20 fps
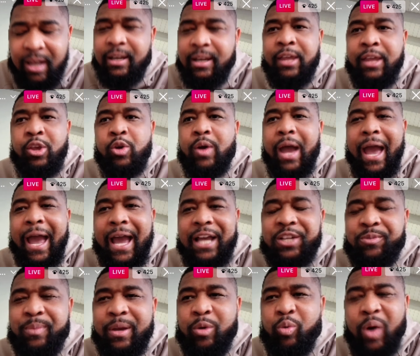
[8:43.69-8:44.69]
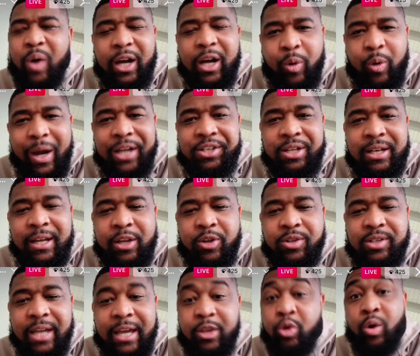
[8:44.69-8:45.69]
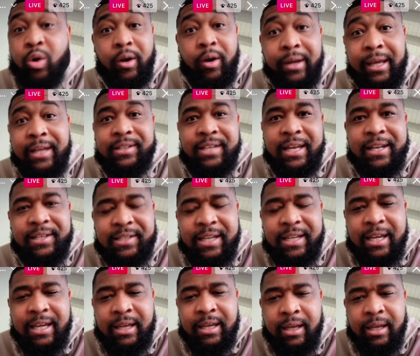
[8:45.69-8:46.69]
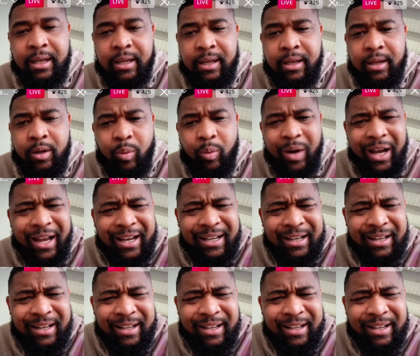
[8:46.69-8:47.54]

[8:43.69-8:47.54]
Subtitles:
Now you asked me one question and you say you only in Tennessee. What?